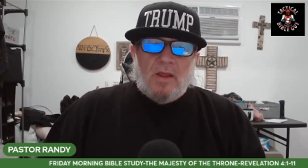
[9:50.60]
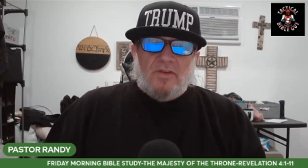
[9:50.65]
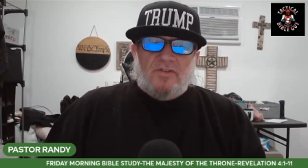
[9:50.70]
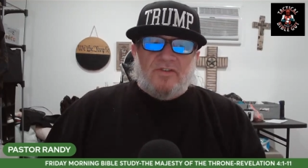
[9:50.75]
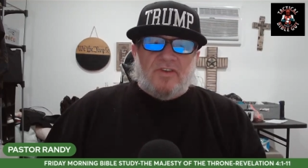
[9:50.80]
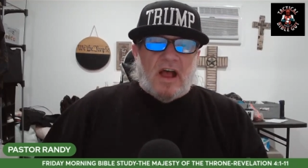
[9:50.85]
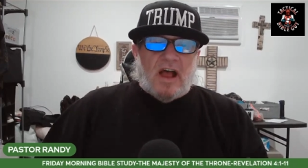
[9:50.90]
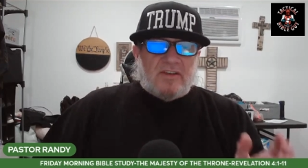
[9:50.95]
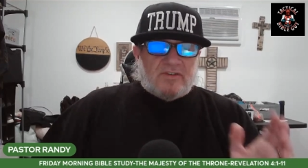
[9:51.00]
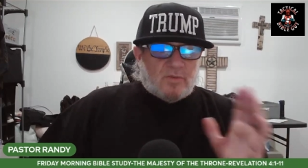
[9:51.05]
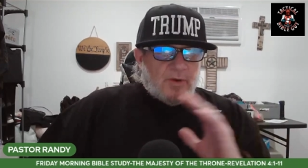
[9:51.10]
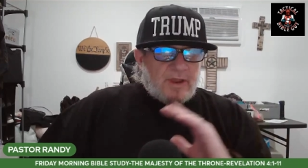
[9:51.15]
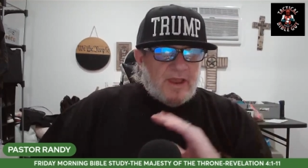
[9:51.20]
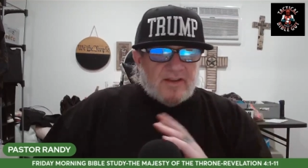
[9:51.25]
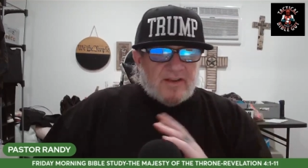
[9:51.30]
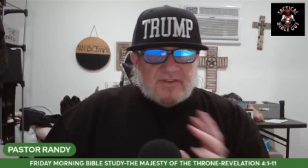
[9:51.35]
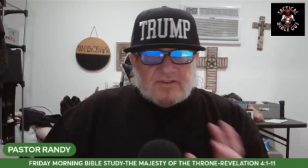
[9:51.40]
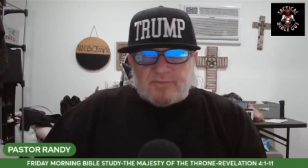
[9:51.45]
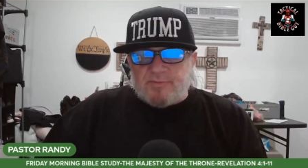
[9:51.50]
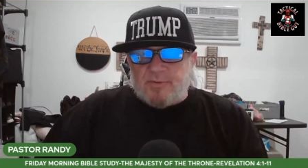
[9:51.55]
So as we
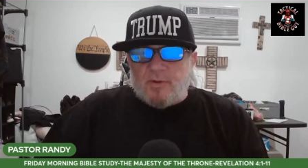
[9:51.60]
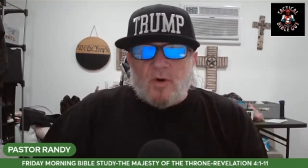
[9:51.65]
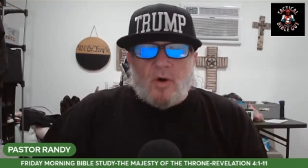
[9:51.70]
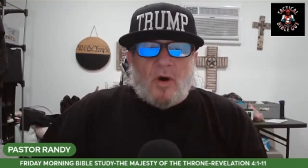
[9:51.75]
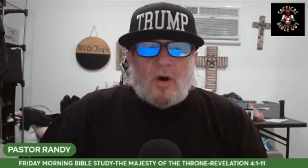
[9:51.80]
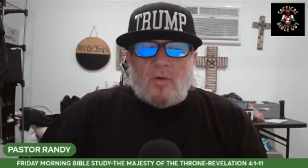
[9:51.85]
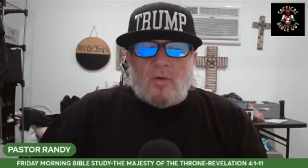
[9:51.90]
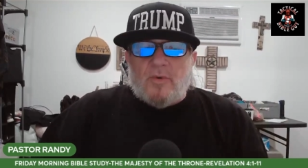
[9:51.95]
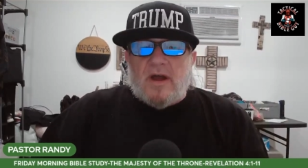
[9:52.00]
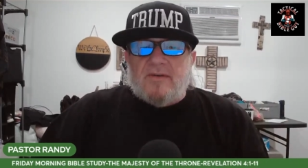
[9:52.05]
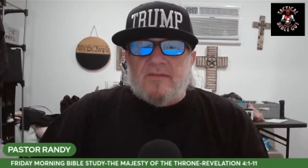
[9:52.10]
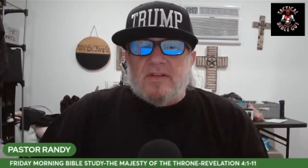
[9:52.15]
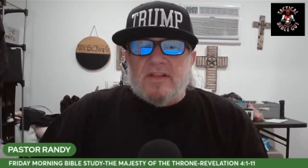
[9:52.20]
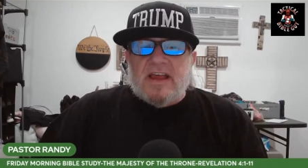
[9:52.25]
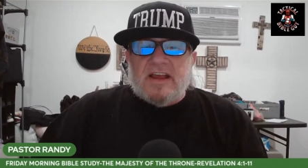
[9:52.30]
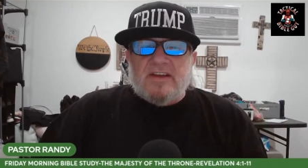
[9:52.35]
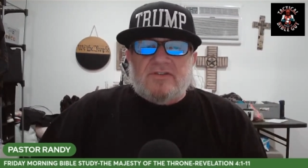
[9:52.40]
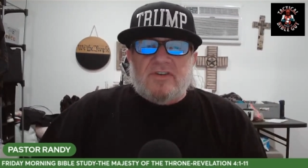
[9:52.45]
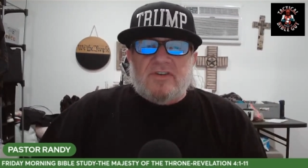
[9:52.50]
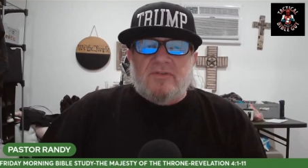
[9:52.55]
explore
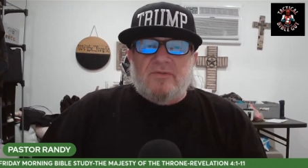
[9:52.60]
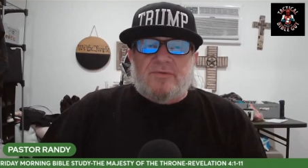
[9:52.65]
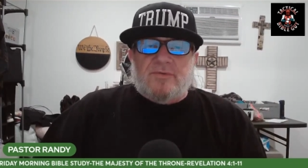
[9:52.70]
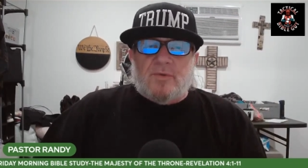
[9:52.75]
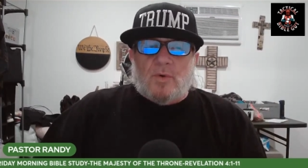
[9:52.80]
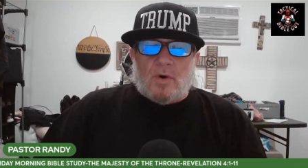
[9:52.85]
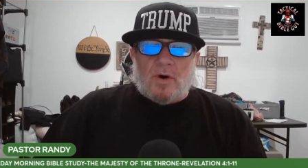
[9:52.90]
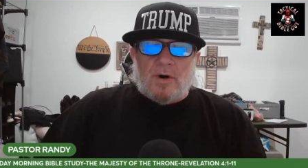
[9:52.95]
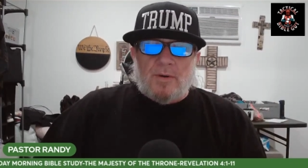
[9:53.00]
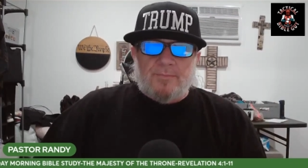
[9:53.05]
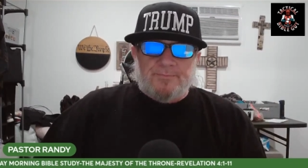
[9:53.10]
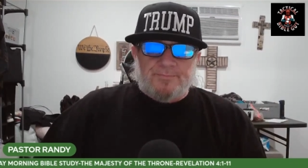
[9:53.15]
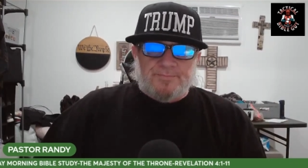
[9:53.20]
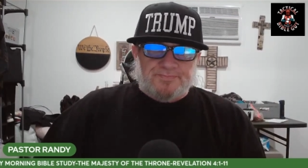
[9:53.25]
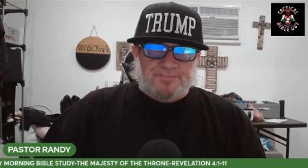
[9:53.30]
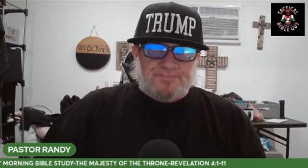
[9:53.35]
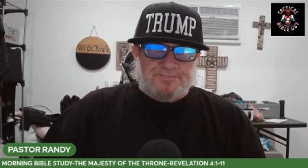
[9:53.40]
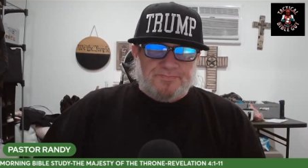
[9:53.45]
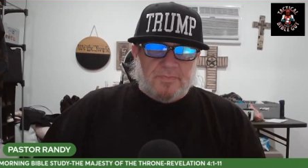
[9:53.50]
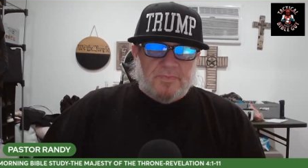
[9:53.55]
Revelation 4,
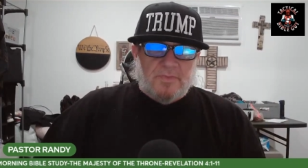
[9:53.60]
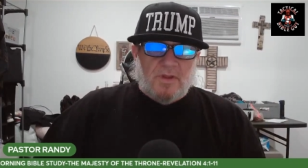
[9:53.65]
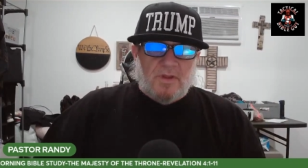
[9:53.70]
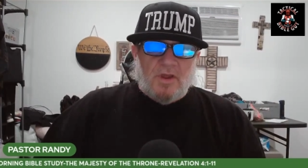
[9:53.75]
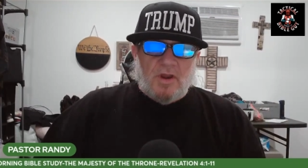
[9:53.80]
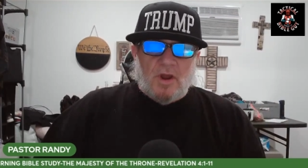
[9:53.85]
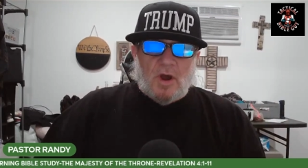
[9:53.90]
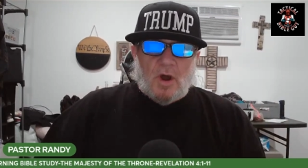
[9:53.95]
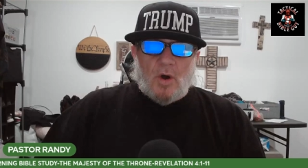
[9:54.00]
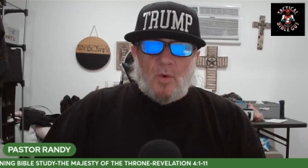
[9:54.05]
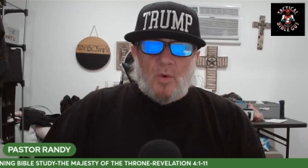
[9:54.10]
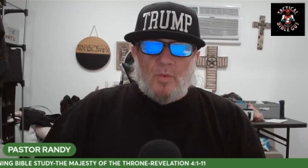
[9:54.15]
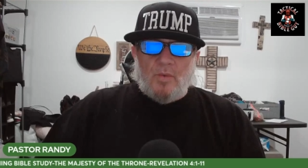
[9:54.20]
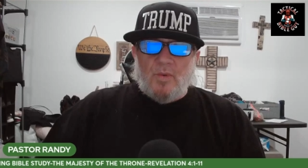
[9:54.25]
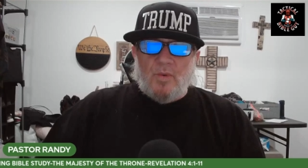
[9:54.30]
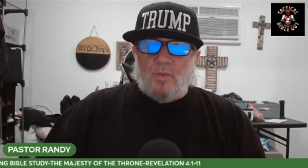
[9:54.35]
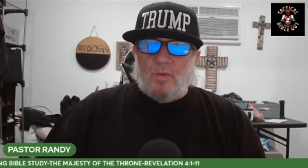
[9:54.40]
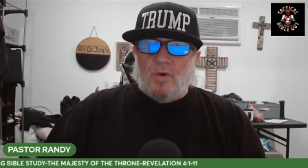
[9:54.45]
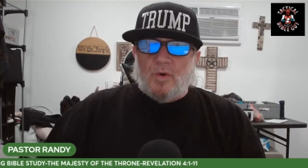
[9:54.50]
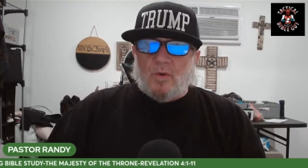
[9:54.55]
you
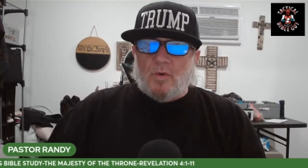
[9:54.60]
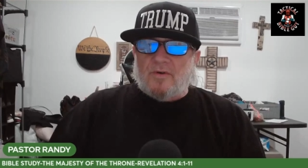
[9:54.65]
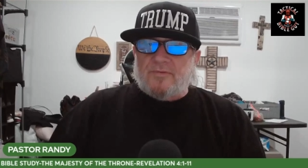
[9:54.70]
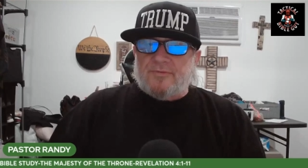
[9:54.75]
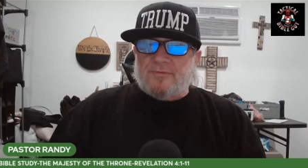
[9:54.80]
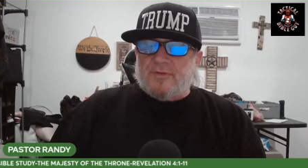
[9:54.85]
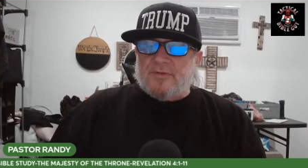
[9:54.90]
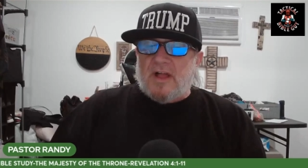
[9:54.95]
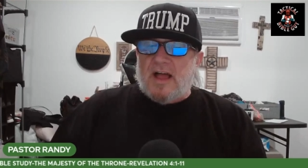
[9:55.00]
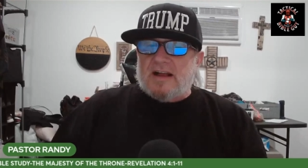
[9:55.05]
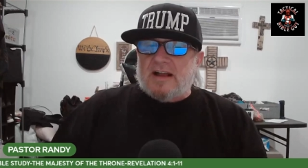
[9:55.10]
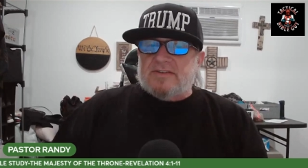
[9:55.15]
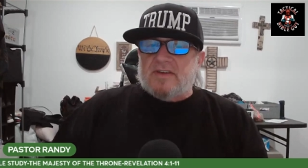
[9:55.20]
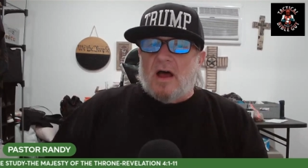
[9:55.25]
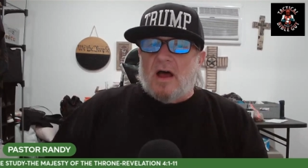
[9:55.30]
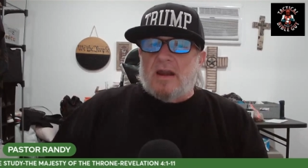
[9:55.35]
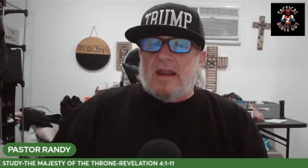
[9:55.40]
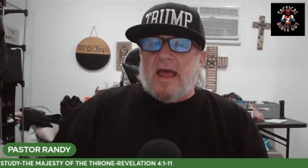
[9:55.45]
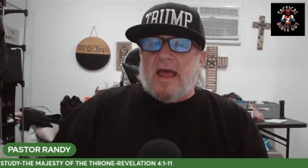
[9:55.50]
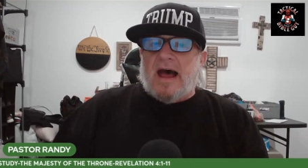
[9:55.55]
know, we will reflect
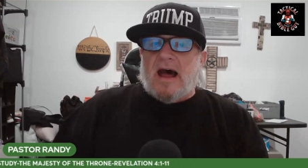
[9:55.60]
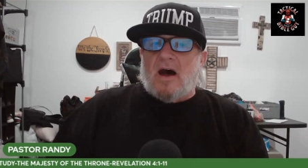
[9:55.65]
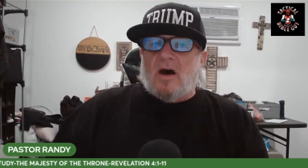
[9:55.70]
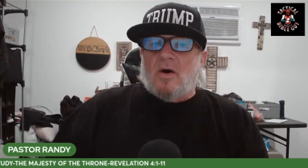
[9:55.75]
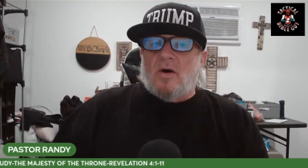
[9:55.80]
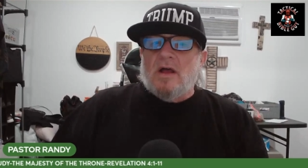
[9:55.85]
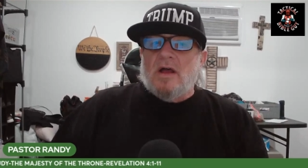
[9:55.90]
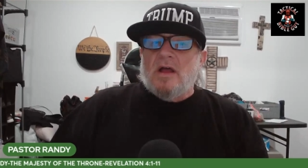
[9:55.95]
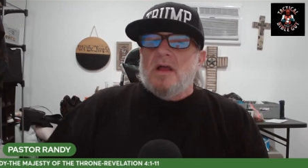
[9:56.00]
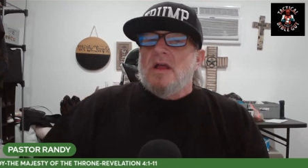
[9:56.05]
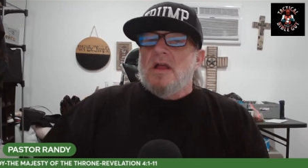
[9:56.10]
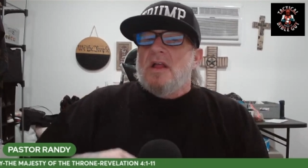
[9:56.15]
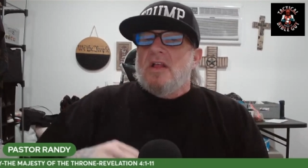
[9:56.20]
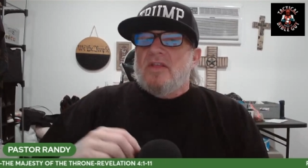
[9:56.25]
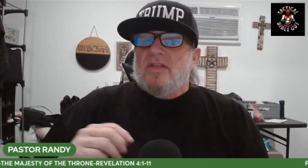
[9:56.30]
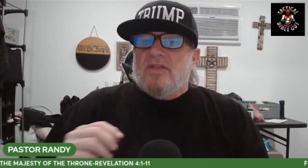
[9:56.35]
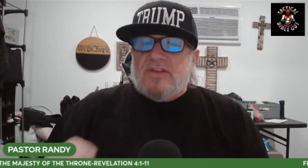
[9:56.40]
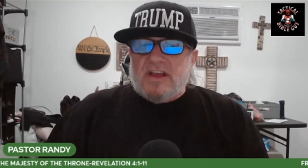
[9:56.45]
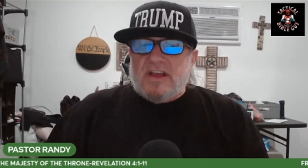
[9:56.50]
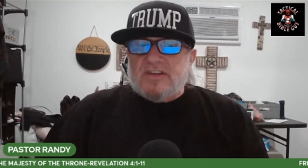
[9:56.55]
on how
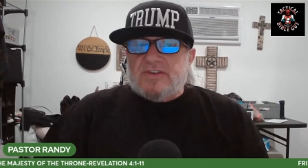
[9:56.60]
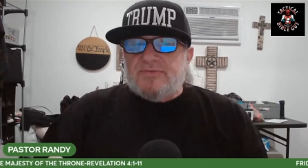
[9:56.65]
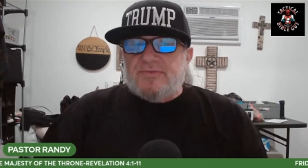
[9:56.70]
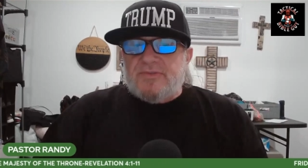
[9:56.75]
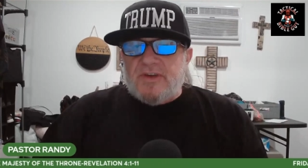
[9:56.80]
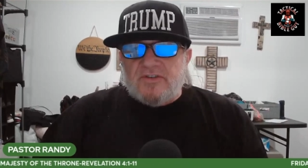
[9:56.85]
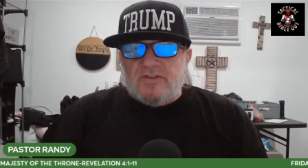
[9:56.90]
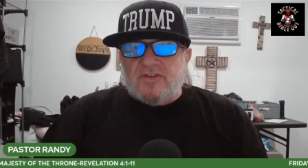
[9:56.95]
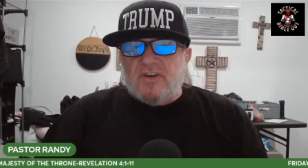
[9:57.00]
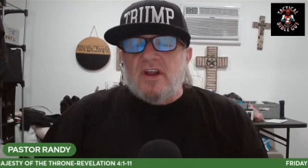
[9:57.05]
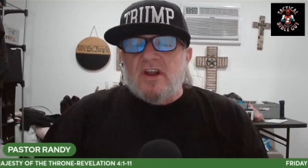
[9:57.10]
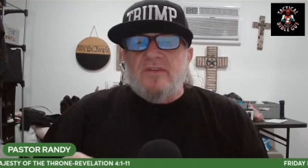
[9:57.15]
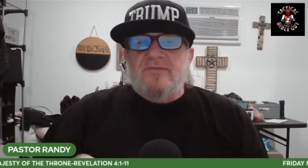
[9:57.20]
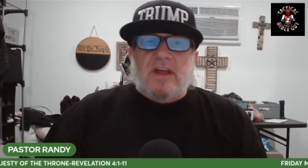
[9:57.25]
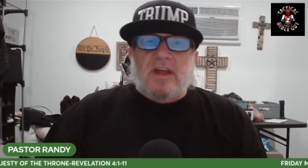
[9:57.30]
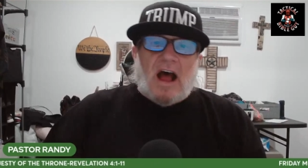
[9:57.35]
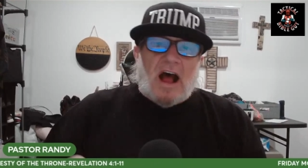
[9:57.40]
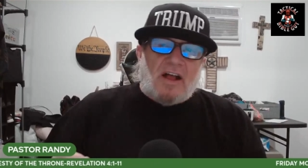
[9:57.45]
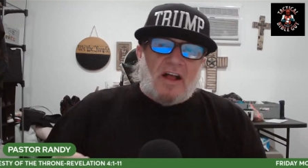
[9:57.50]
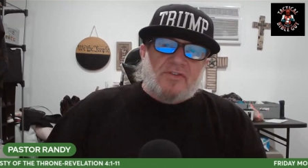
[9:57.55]
this vision of
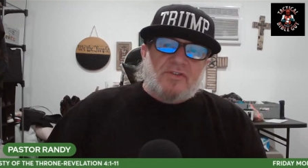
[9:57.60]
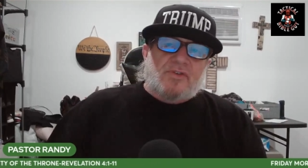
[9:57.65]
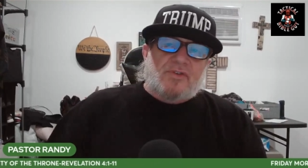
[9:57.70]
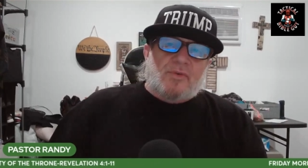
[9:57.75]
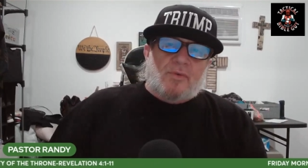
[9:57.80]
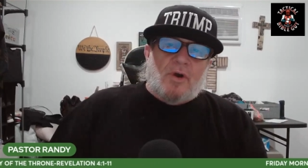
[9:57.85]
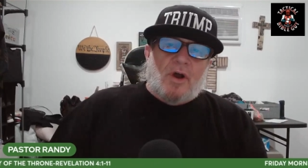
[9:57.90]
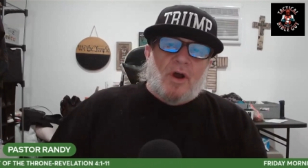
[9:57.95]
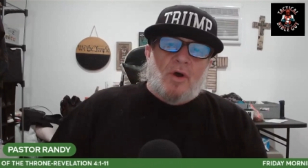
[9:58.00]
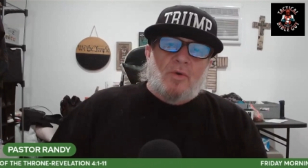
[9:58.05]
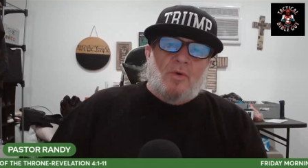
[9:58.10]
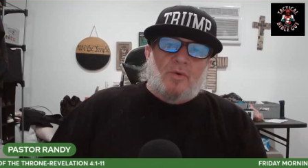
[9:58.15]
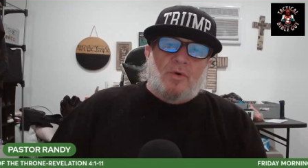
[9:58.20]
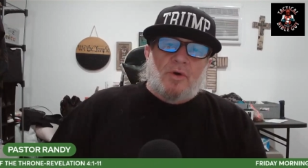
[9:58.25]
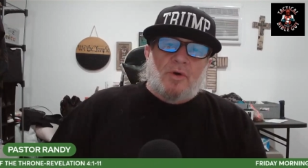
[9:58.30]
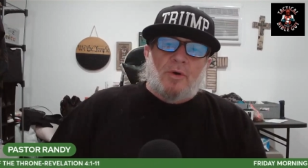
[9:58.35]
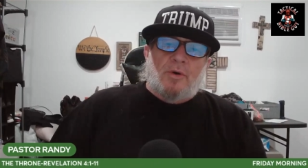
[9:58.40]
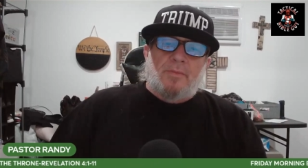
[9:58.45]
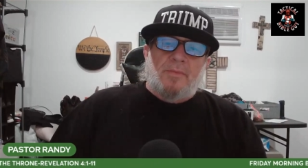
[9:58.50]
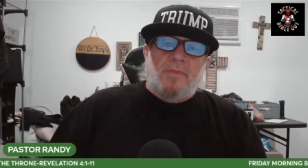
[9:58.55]
God's throne
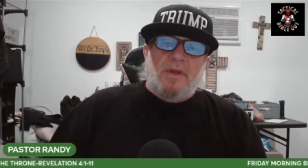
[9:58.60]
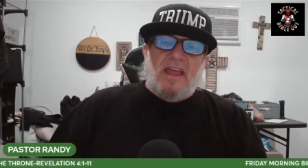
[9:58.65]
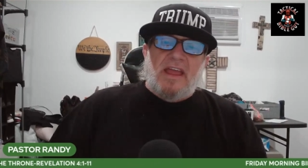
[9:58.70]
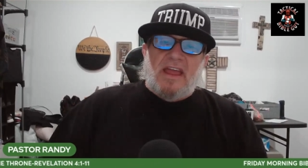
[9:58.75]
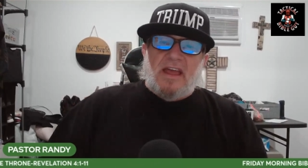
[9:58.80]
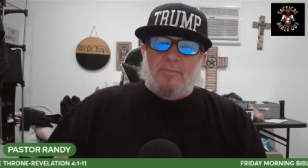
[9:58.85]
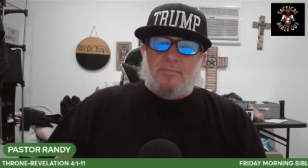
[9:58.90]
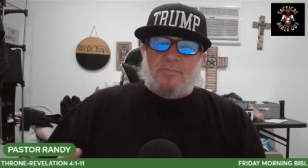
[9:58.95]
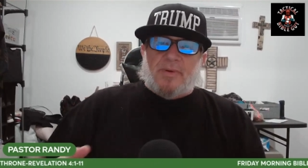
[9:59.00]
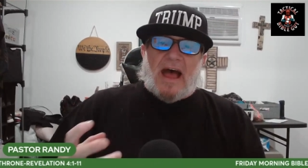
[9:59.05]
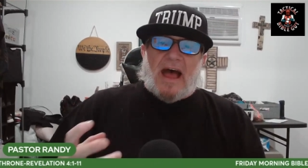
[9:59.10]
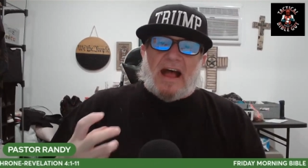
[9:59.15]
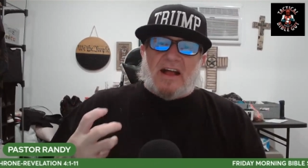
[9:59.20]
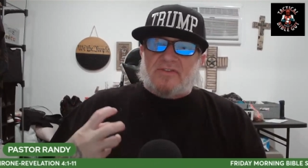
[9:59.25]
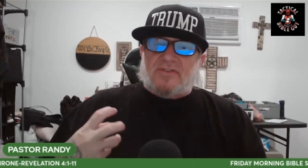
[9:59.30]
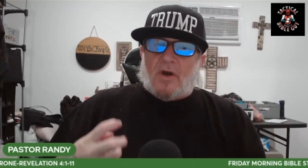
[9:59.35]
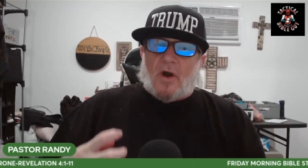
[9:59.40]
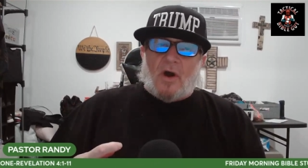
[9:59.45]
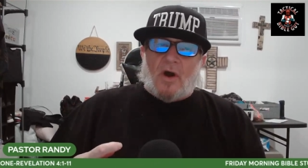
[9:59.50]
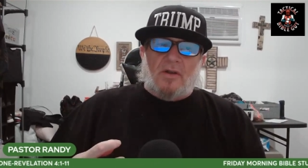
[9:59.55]
room
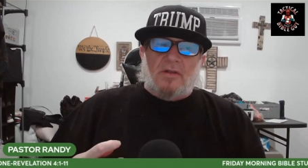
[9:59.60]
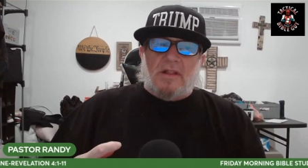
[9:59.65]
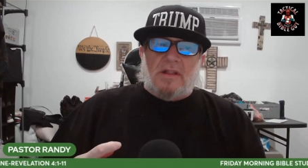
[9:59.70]
impacts our